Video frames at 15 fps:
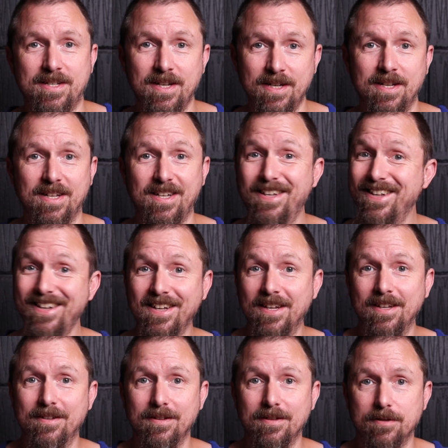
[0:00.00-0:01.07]
didn't
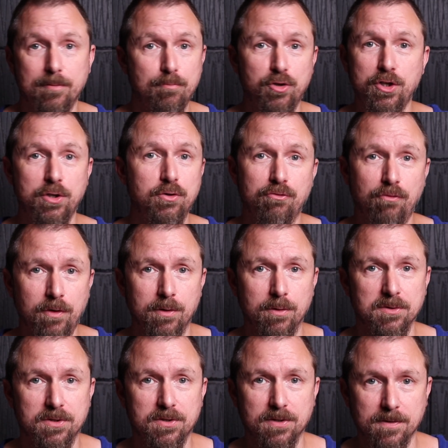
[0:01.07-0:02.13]
need to produce
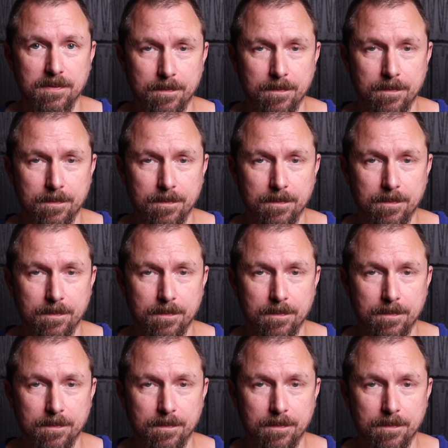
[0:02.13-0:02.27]
roots.